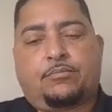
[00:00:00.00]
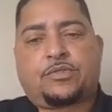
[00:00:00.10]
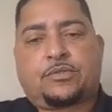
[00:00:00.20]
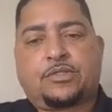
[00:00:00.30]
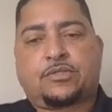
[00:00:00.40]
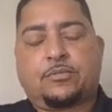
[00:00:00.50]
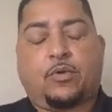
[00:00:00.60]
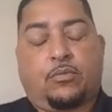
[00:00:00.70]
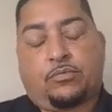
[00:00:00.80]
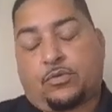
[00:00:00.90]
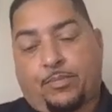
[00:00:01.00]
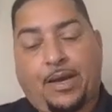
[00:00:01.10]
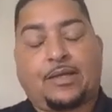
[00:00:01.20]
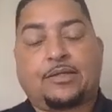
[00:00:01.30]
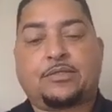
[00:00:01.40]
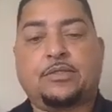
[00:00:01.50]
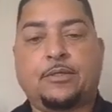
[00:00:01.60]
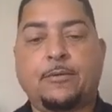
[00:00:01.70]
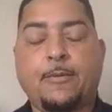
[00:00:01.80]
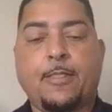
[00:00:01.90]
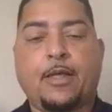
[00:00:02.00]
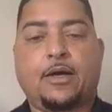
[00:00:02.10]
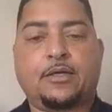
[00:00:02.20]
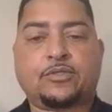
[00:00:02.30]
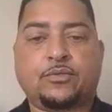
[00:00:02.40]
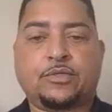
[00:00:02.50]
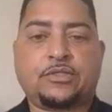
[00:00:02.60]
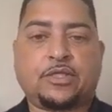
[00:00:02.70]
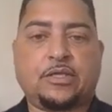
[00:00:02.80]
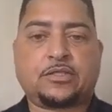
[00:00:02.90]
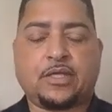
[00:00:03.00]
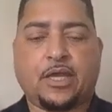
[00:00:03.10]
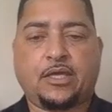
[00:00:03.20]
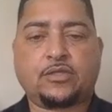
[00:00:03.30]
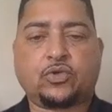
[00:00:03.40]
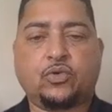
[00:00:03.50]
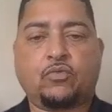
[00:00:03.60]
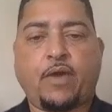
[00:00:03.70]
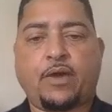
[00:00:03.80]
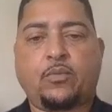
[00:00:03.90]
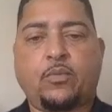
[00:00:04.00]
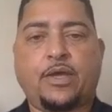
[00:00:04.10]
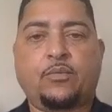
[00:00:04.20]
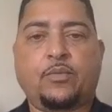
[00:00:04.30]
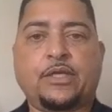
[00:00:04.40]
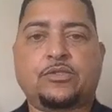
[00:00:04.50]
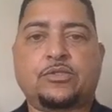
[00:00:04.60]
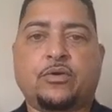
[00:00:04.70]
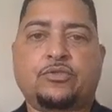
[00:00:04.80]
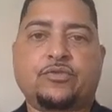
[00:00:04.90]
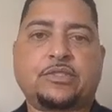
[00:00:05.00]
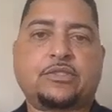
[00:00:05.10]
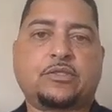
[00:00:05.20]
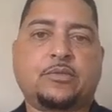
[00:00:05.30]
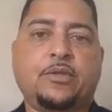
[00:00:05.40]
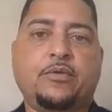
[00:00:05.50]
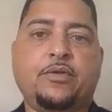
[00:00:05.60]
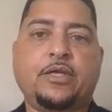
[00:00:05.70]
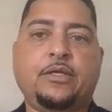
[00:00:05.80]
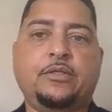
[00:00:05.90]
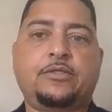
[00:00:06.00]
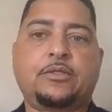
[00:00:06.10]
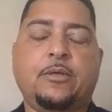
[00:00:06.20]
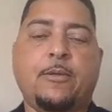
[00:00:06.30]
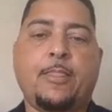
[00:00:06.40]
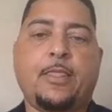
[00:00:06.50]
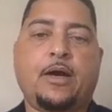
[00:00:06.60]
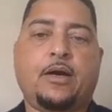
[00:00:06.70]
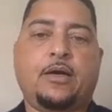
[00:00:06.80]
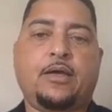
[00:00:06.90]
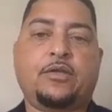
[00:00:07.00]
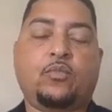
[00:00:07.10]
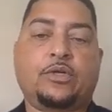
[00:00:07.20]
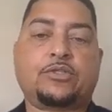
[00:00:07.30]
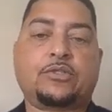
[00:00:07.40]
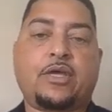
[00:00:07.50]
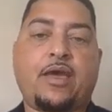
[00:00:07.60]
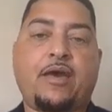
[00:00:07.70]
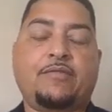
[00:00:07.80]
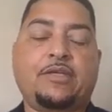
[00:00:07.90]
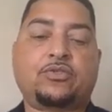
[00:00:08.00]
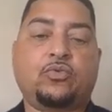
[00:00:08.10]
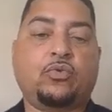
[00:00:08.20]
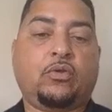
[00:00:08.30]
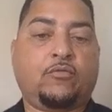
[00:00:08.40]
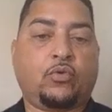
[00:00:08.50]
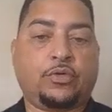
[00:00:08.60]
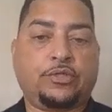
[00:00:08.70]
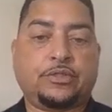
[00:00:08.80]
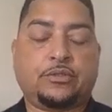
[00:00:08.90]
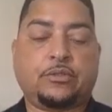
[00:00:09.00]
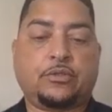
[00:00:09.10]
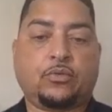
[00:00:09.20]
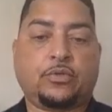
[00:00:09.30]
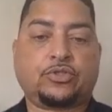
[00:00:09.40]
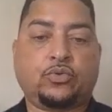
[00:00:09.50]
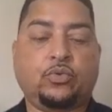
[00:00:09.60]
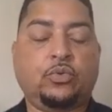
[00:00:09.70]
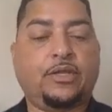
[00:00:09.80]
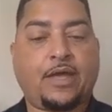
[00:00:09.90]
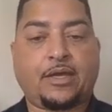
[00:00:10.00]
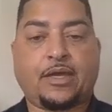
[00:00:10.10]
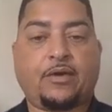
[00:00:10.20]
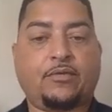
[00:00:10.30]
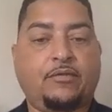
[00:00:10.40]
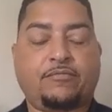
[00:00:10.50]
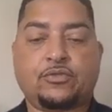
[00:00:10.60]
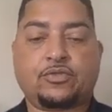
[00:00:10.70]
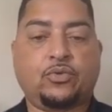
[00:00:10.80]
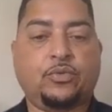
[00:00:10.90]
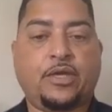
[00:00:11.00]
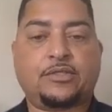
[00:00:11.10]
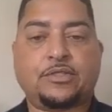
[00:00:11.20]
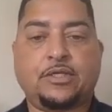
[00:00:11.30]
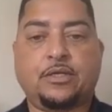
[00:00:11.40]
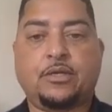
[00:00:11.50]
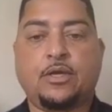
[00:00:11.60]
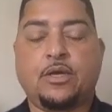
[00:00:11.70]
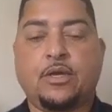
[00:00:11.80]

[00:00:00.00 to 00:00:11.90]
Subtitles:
system or policy. So these kids can get in school right away and we can start addressing some of their needs. And then once they have a school of origin or a school in that county, the first school they attend,